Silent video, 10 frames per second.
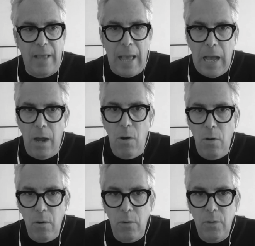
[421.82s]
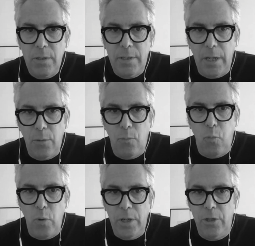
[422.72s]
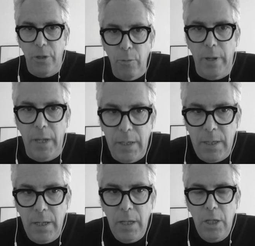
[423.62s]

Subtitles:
how did we do it?